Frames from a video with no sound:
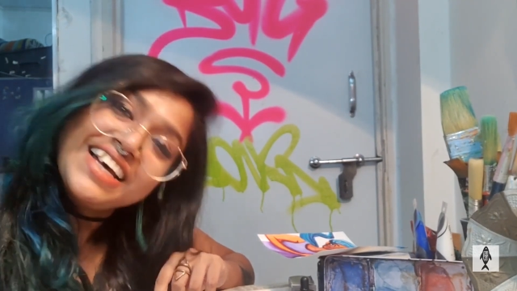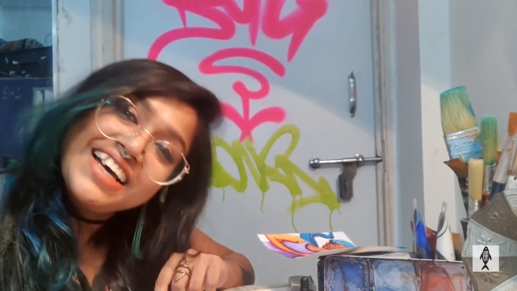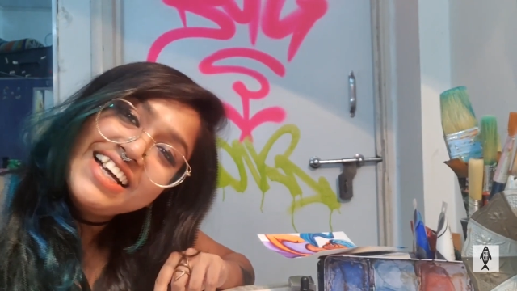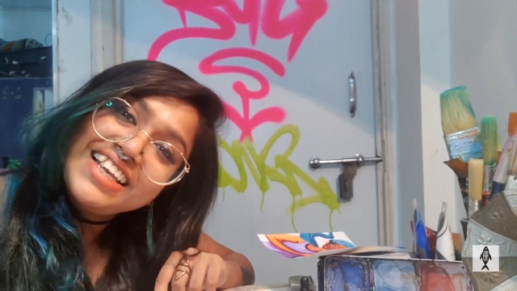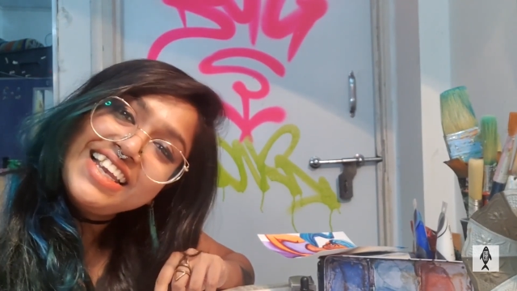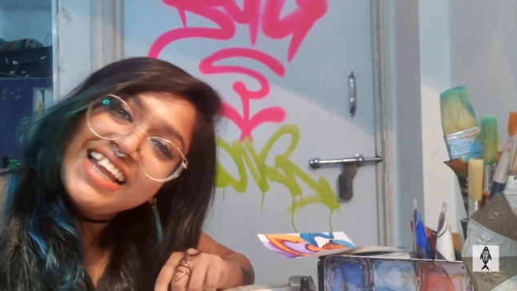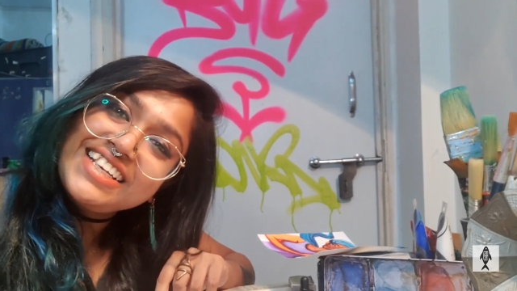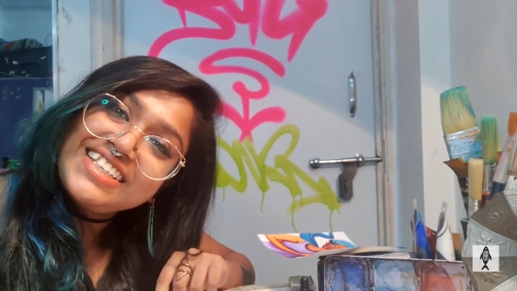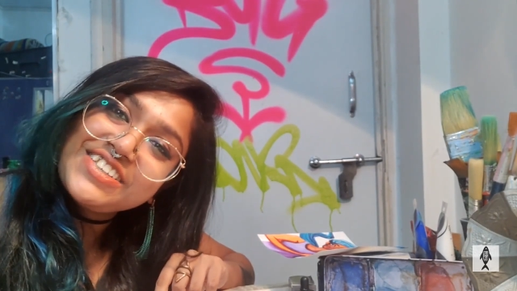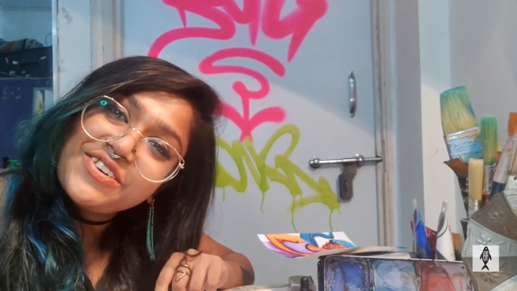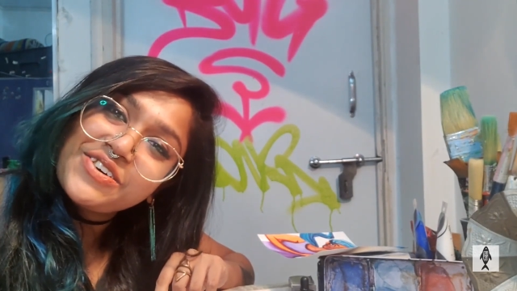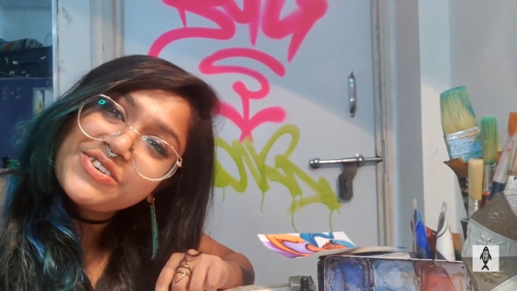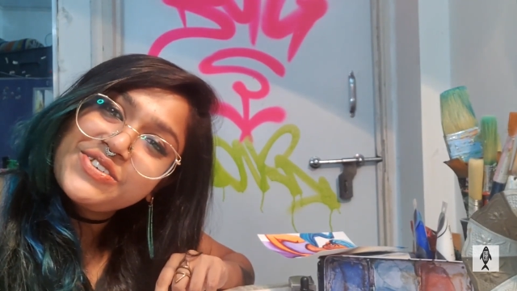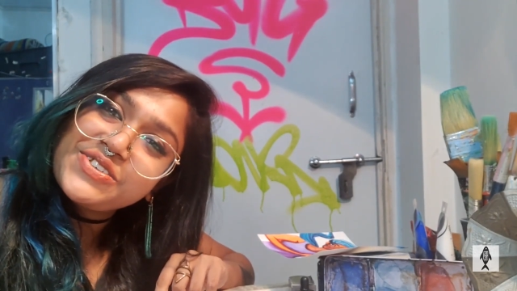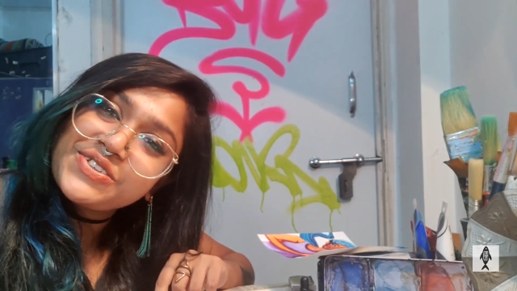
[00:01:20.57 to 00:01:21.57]
let's
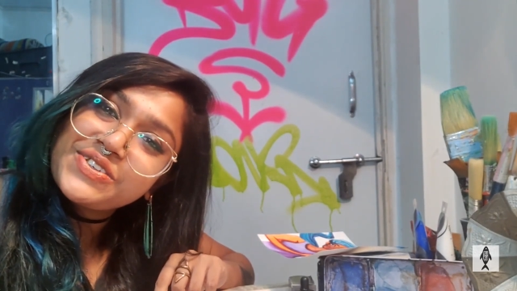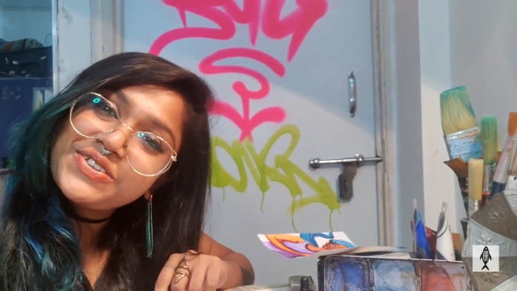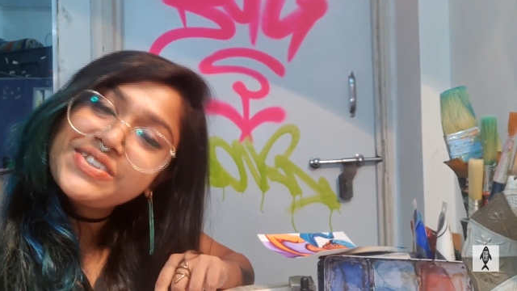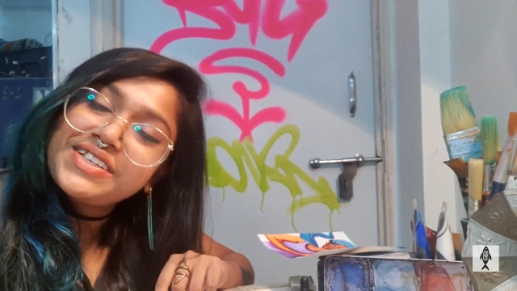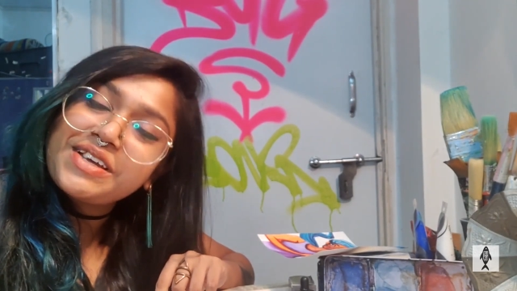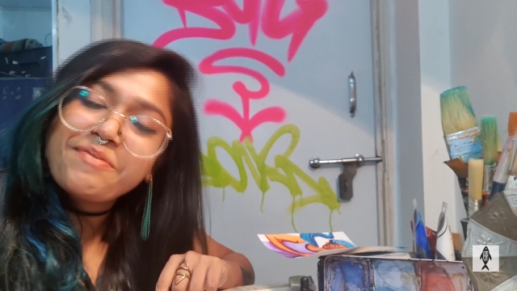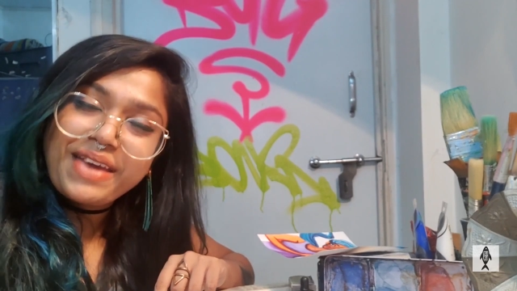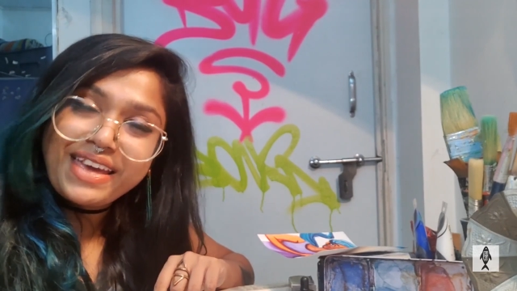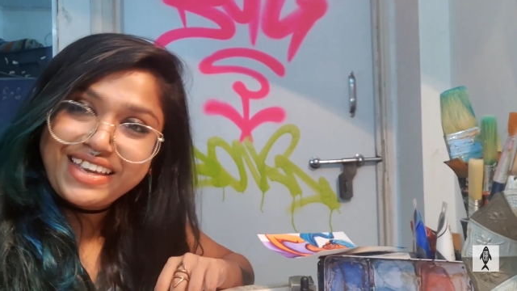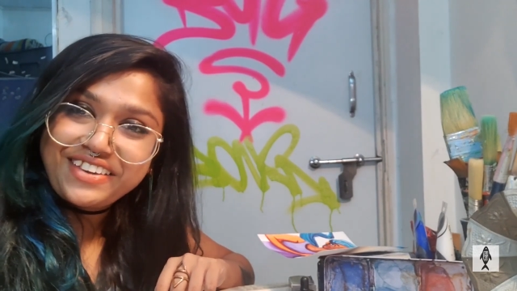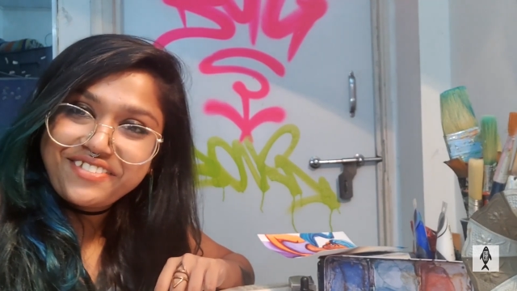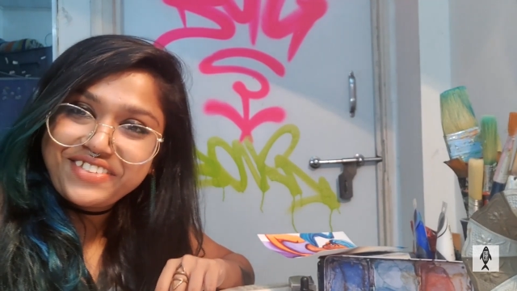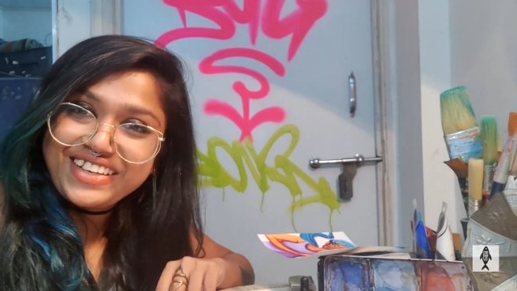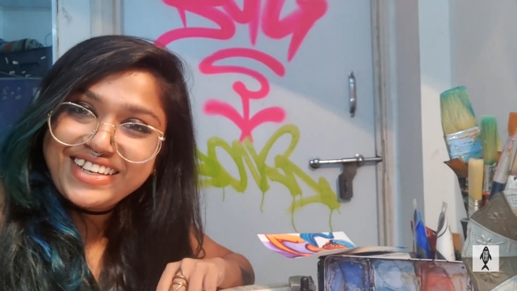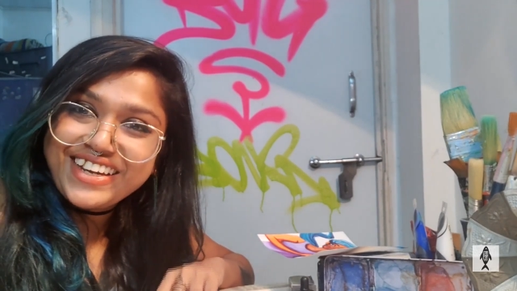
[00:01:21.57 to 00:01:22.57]
go to the
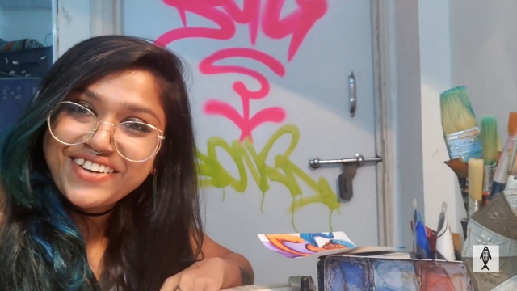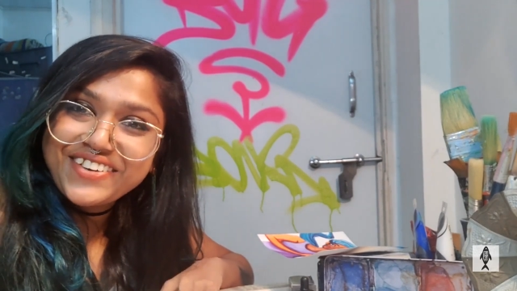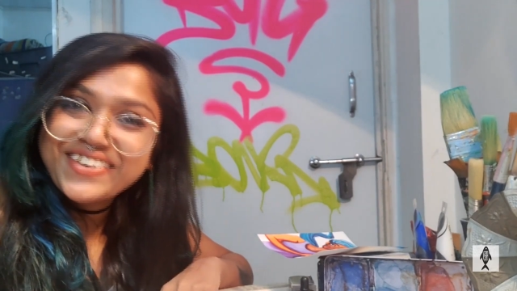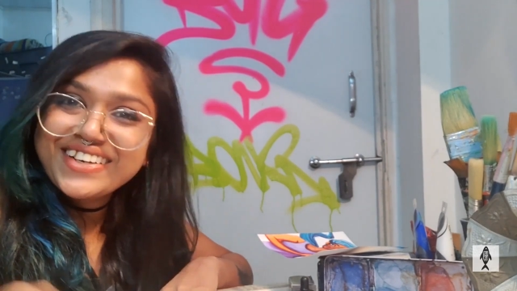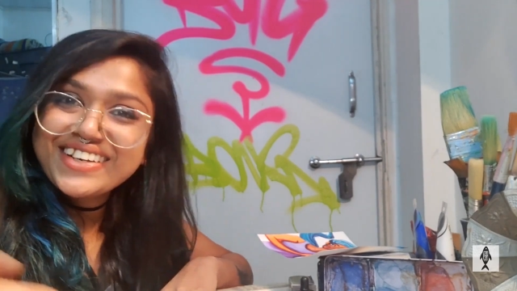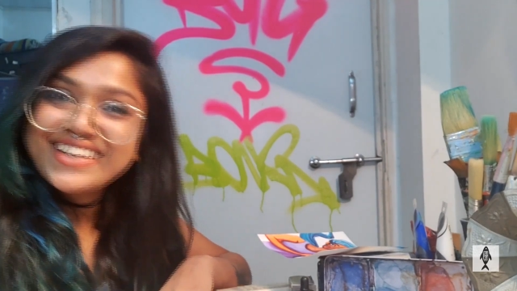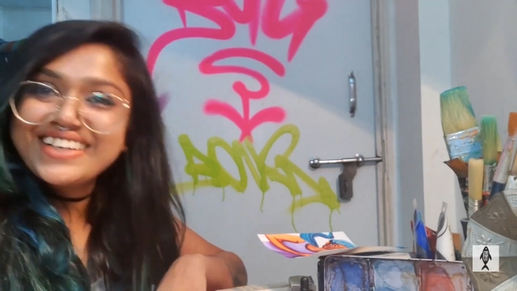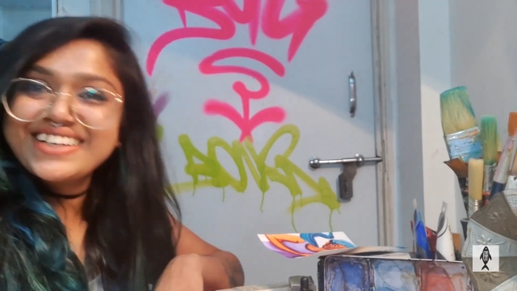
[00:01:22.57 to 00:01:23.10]
making video.